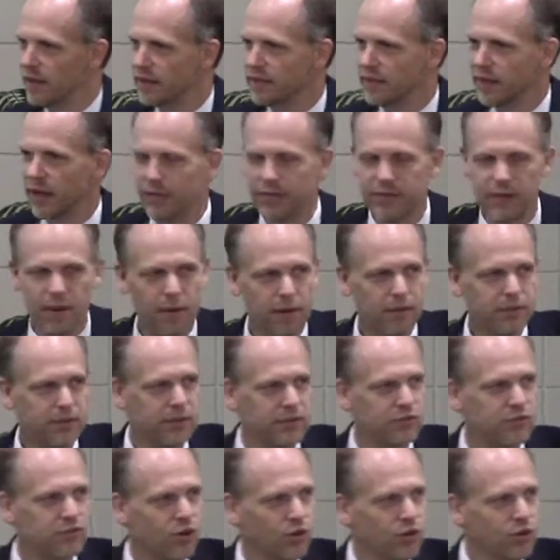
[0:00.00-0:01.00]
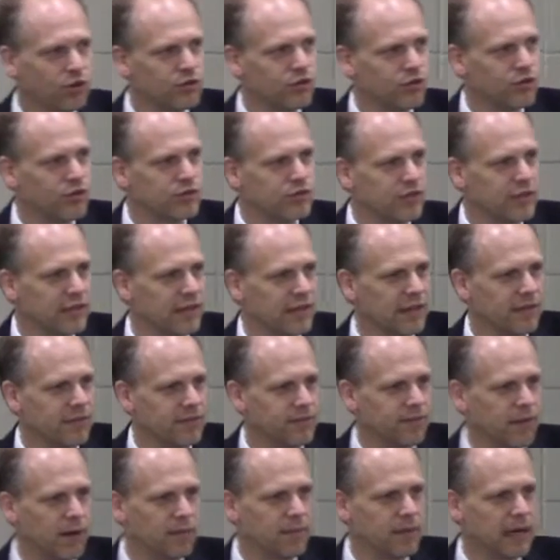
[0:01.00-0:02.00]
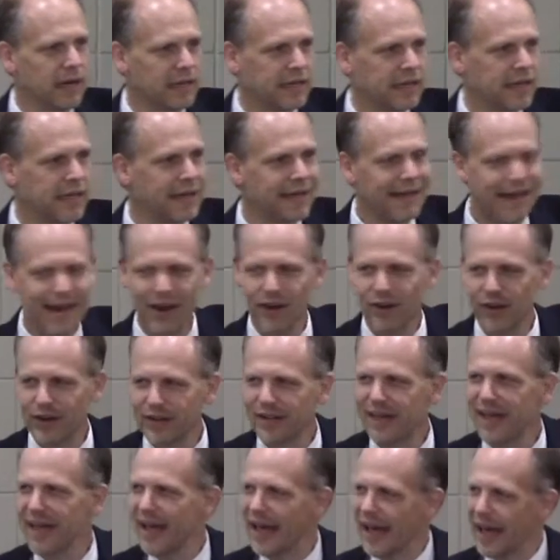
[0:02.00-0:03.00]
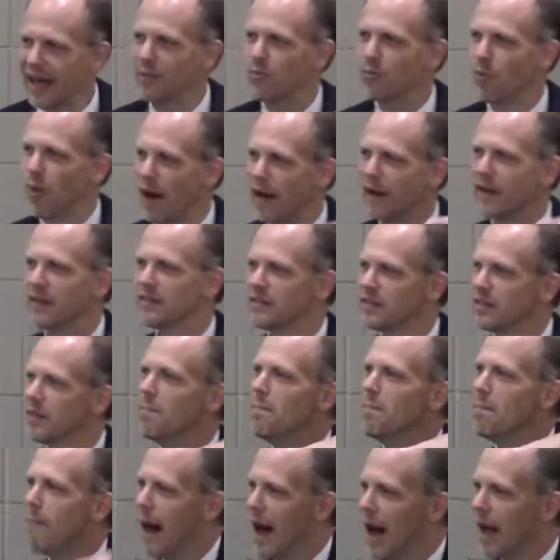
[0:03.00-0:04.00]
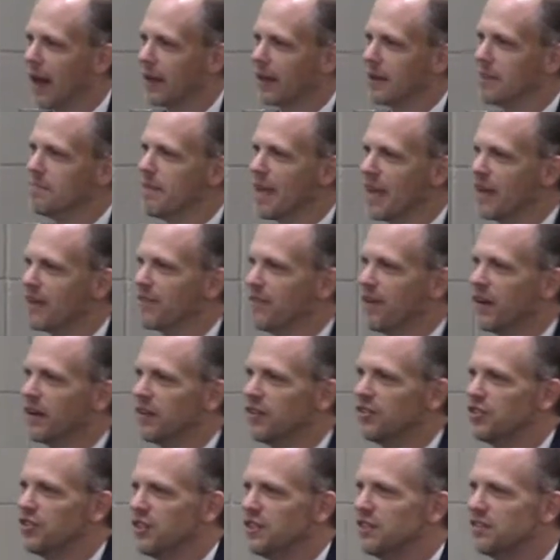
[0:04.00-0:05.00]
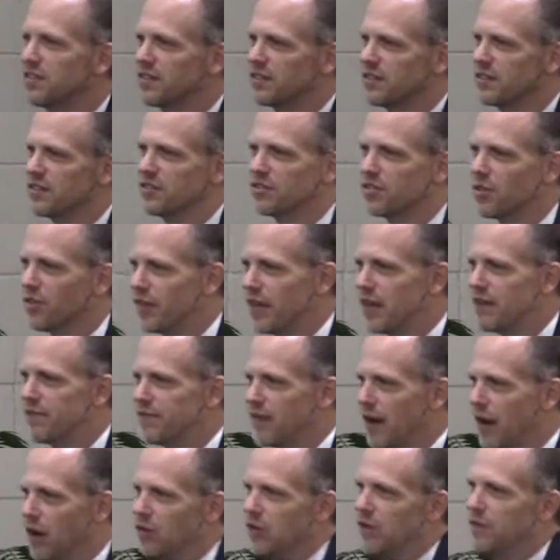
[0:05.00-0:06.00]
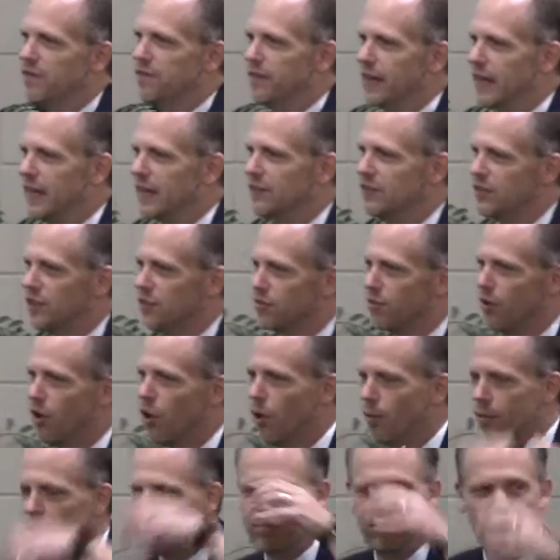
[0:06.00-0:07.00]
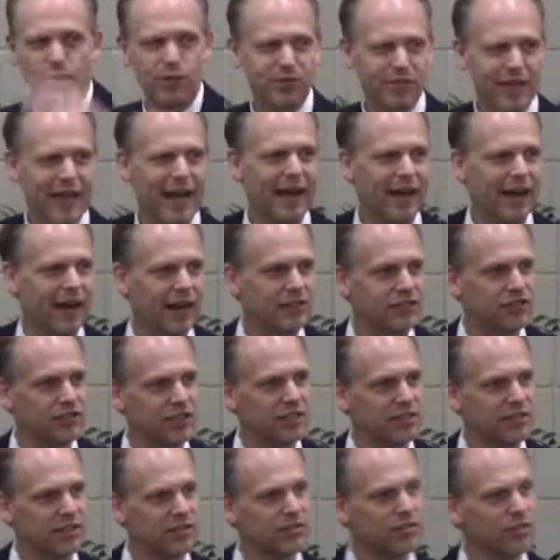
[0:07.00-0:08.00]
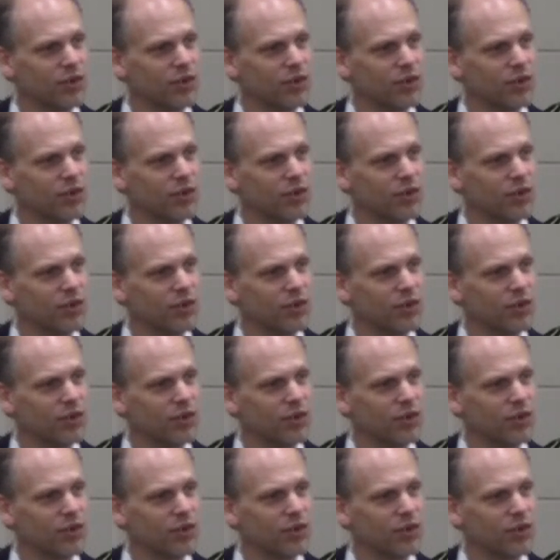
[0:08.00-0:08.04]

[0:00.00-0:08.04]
the soldiers from King Herod had wanted to mock and make fun of Jesus, and so they found a fancy robe and put that on Jesus.